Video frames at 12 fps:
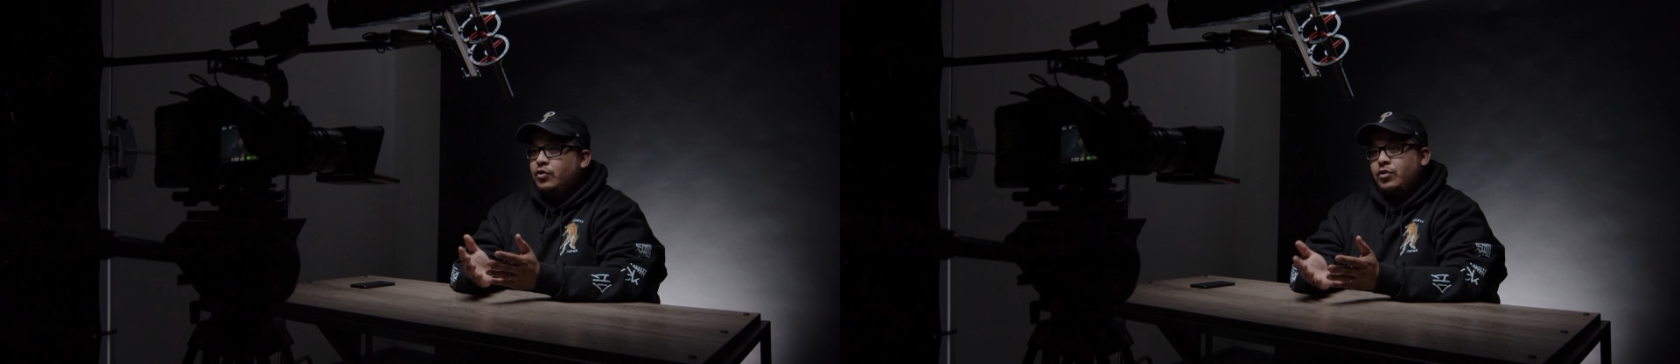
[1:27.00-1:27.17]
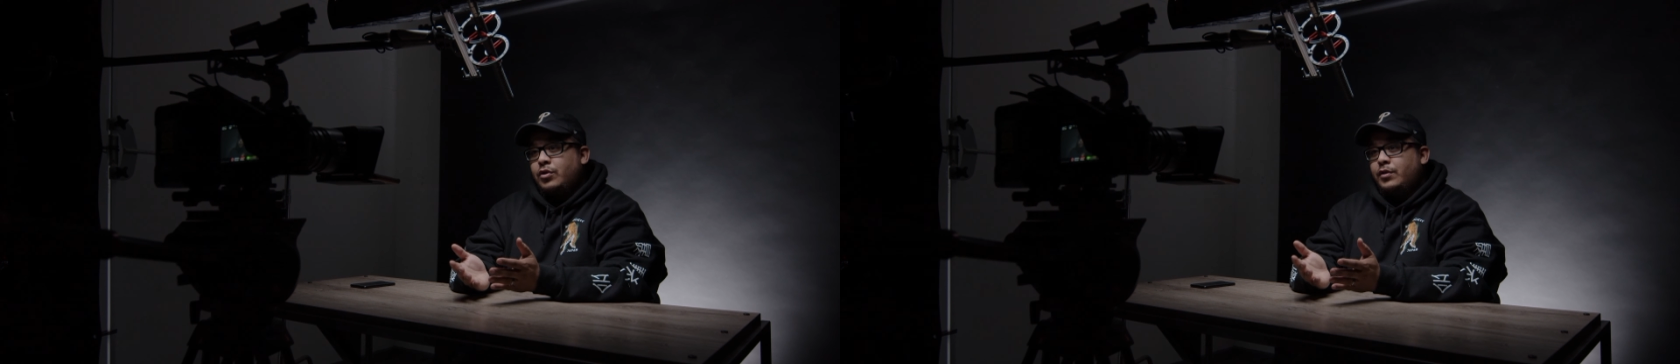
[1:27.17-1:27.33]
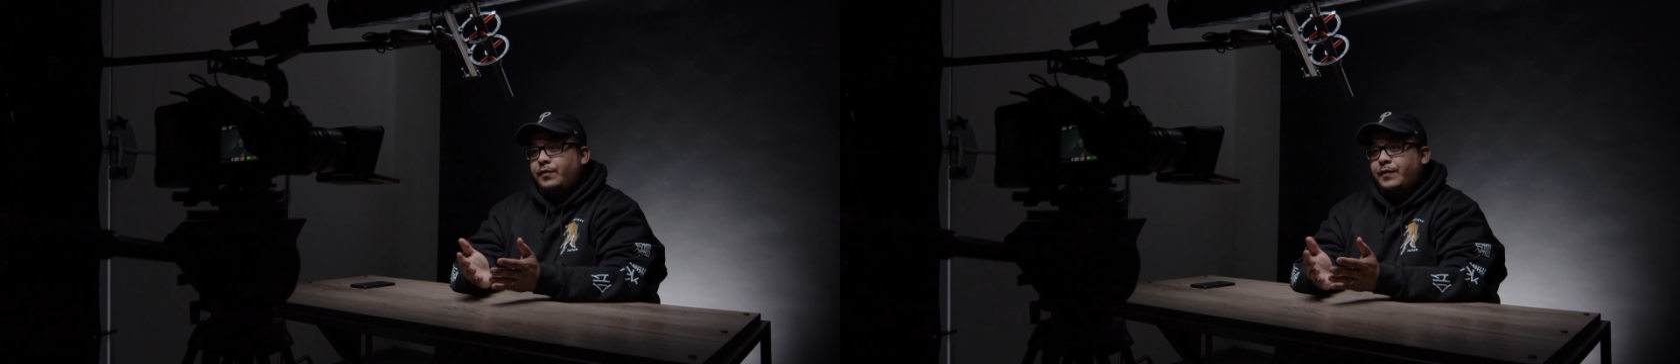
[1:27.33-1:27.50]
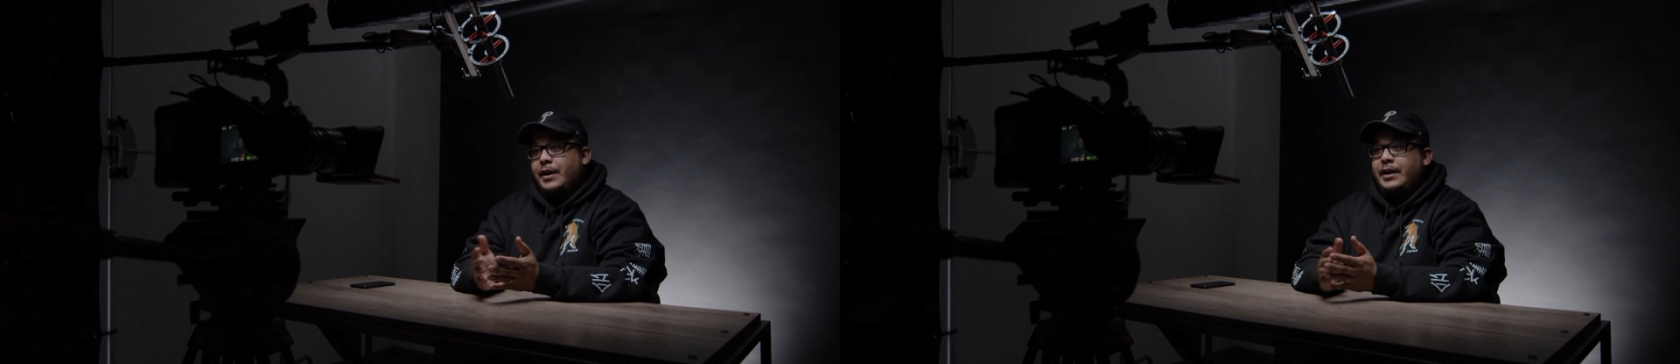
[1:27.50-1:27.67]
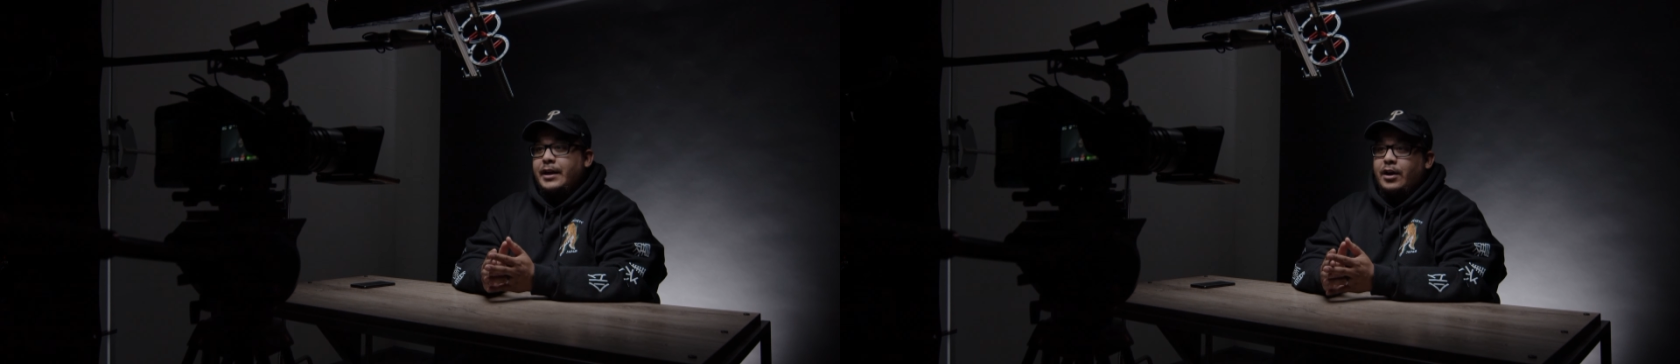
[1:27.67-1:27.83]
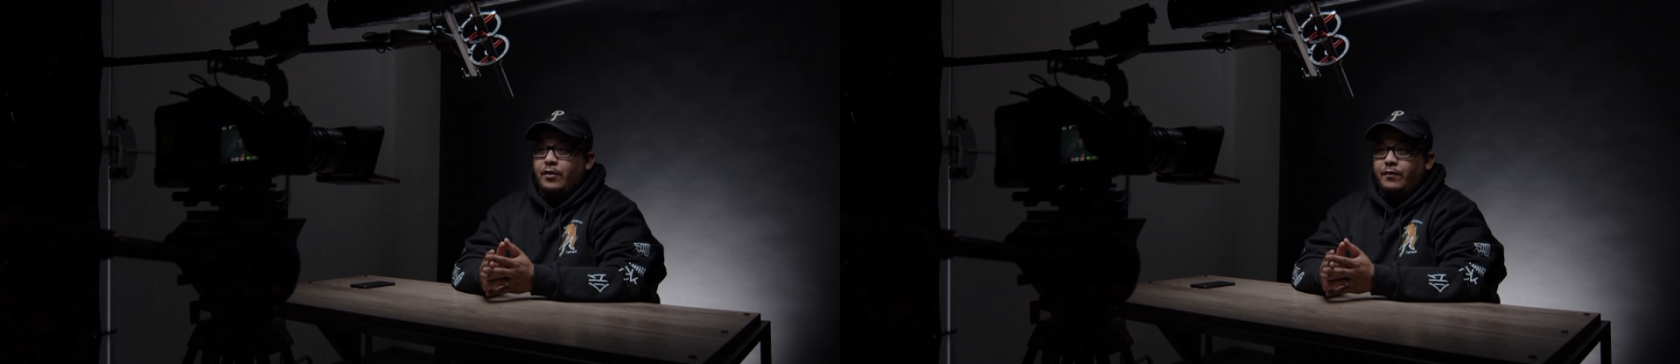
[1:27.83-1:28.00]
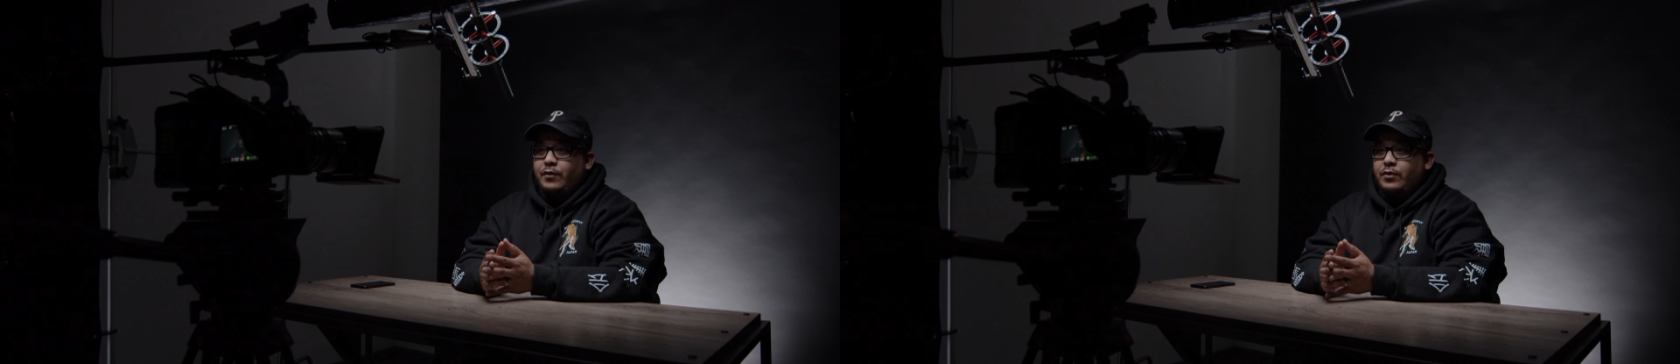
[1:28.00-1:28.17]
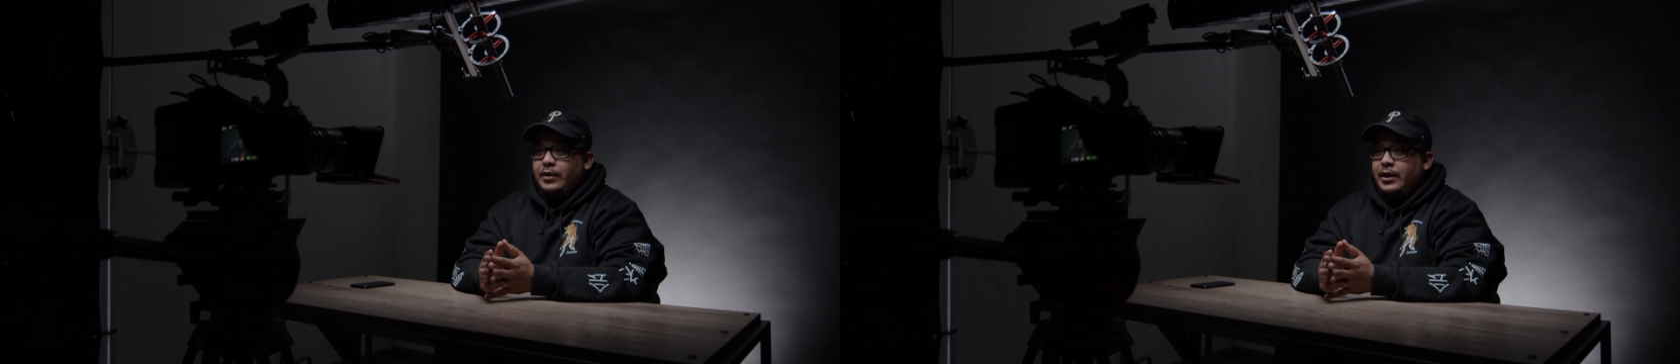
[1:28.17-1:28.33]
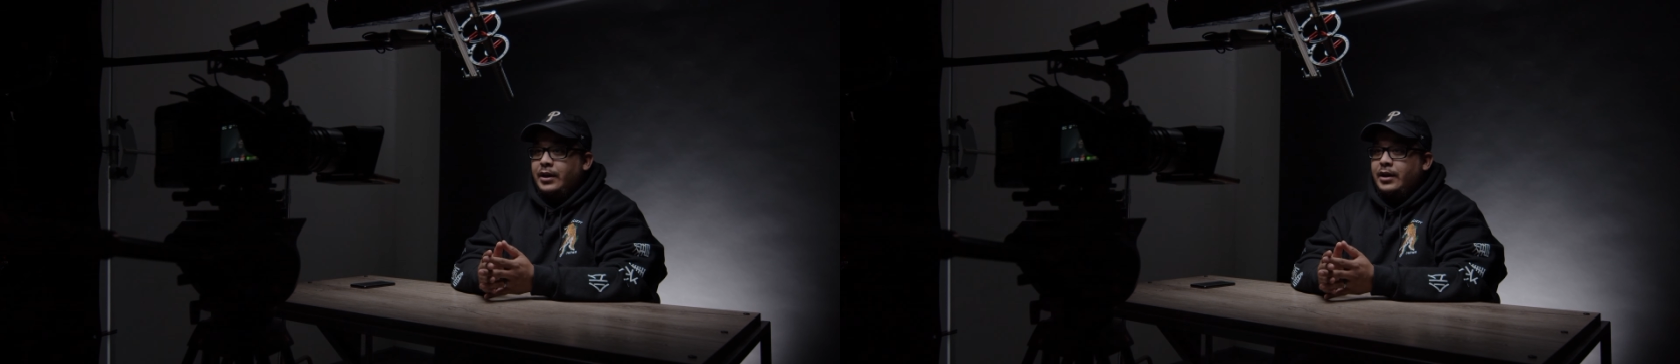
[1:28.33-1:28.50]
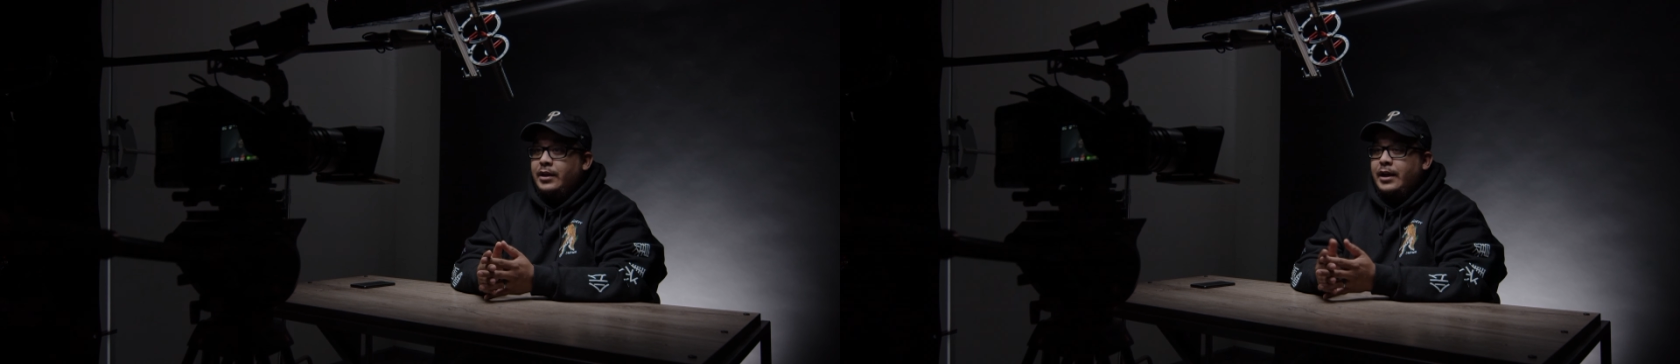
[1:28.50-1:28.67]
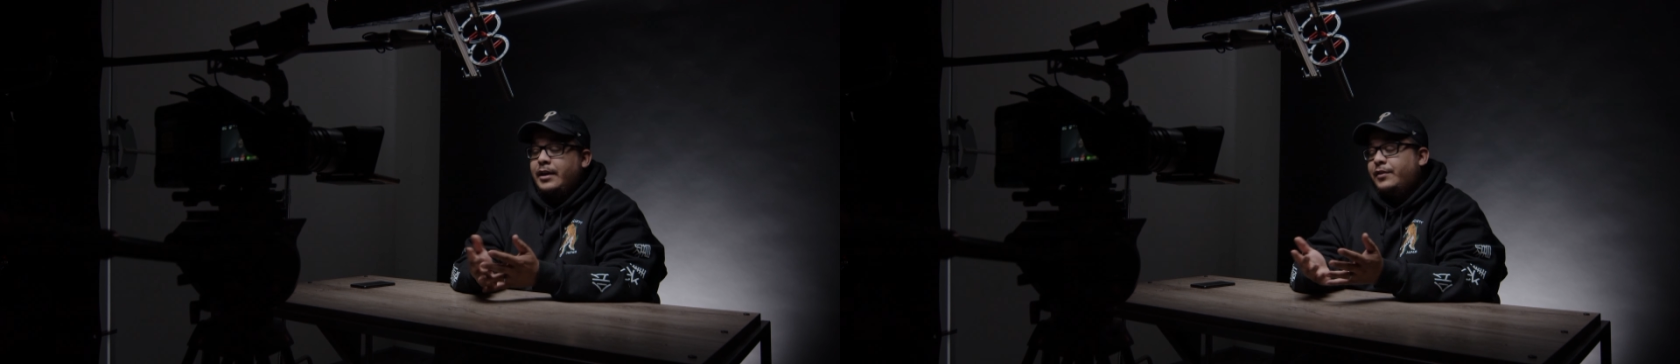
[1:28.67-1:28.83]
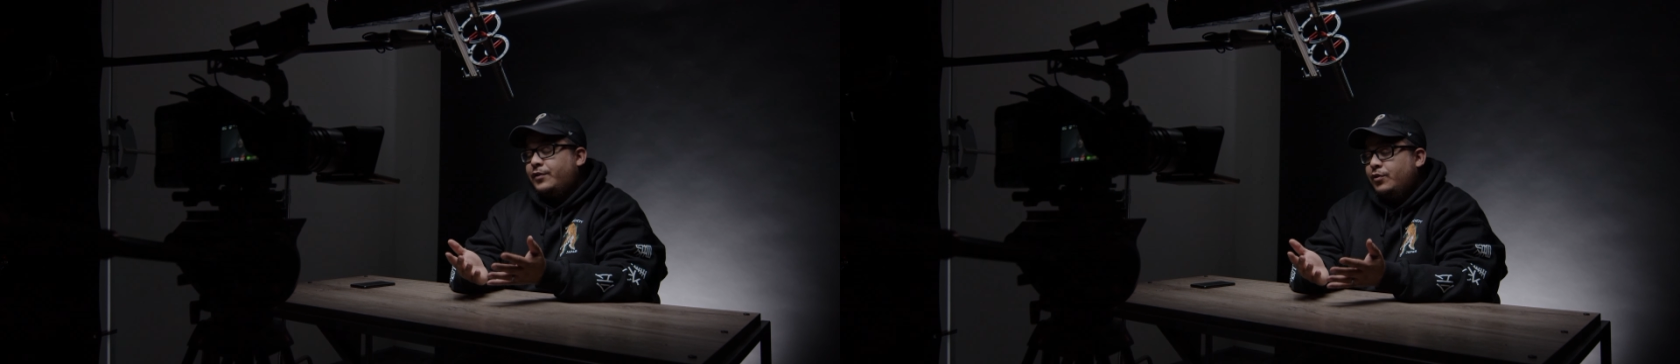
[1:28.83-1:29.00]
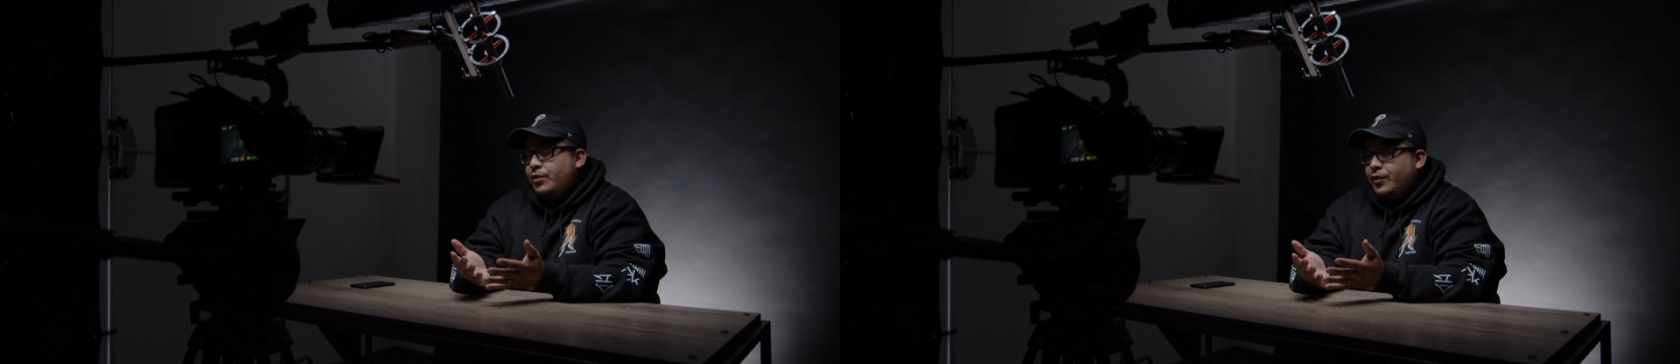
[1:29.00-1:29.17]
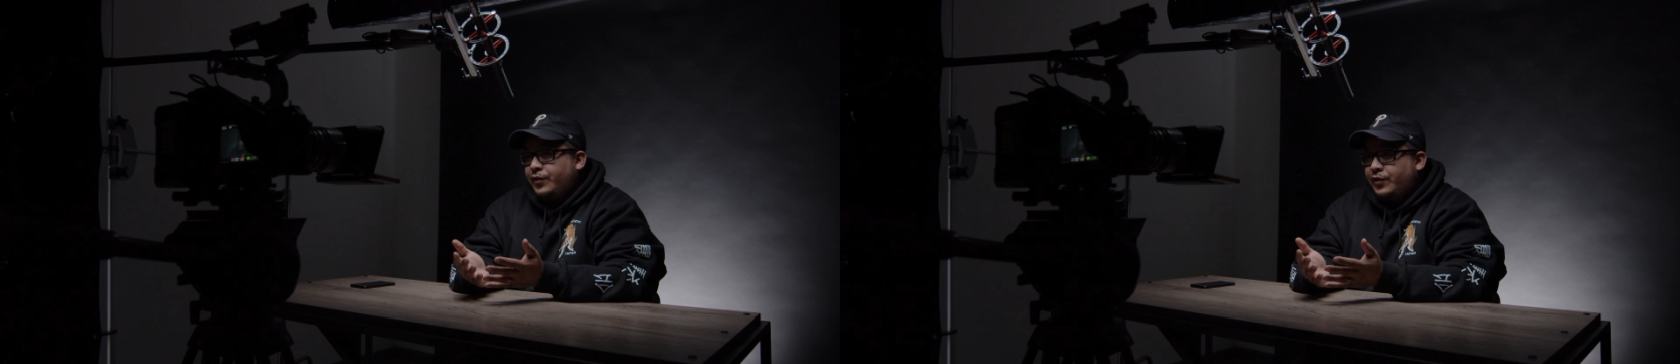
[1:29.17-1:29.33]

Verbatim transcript: could find it helpful in a studio